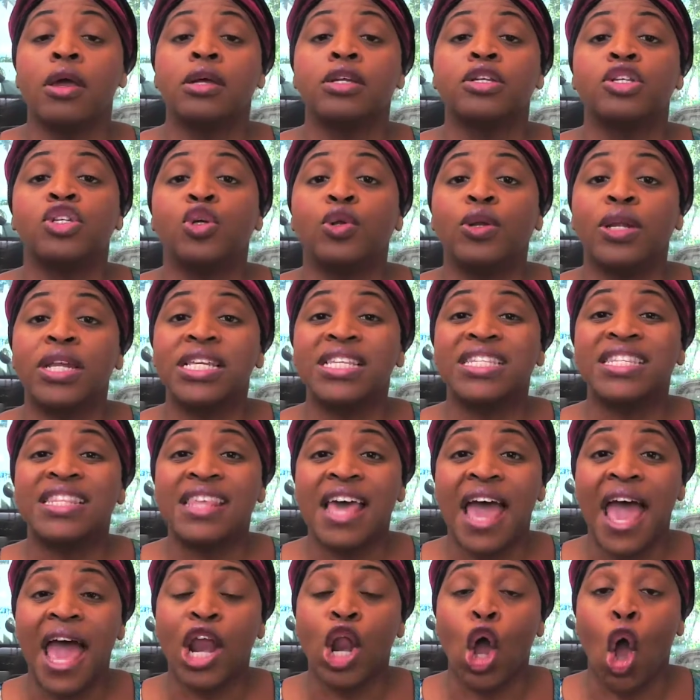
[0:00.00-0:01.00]
to list
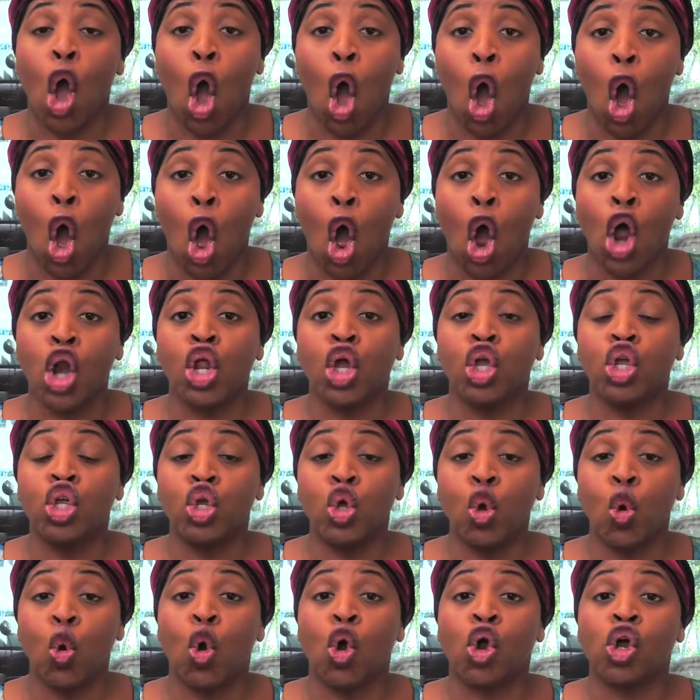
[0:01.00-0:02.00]
that on
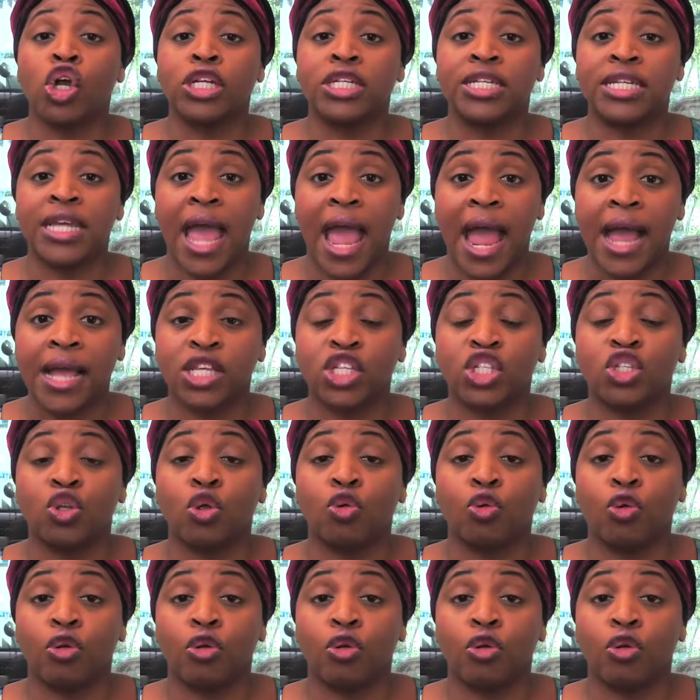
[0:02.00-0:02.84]
your tax